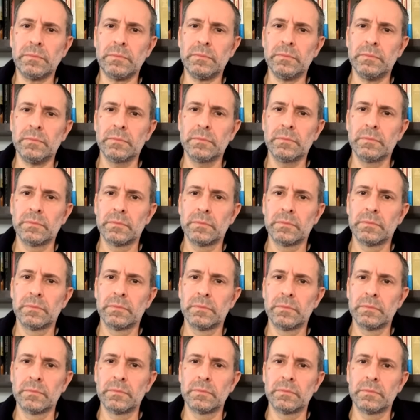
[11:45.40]

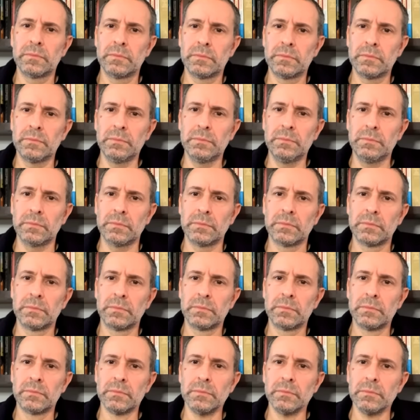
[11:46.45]

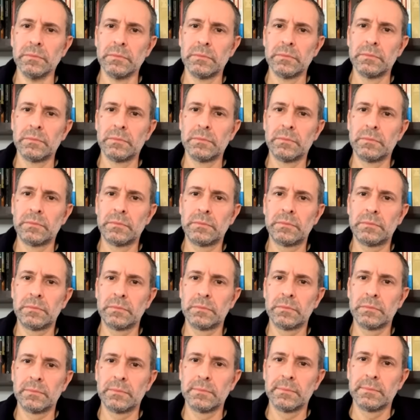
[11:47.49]

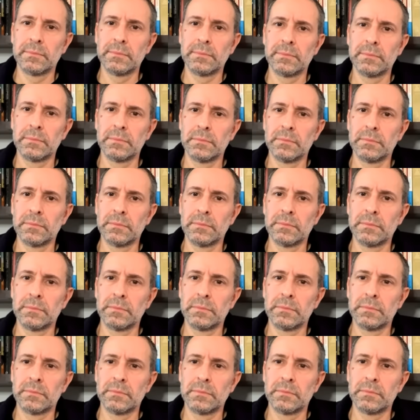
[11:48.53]

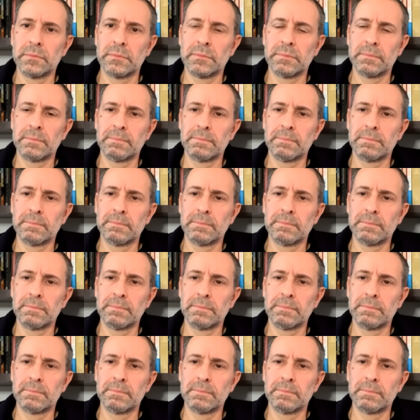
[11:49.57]
[no speech]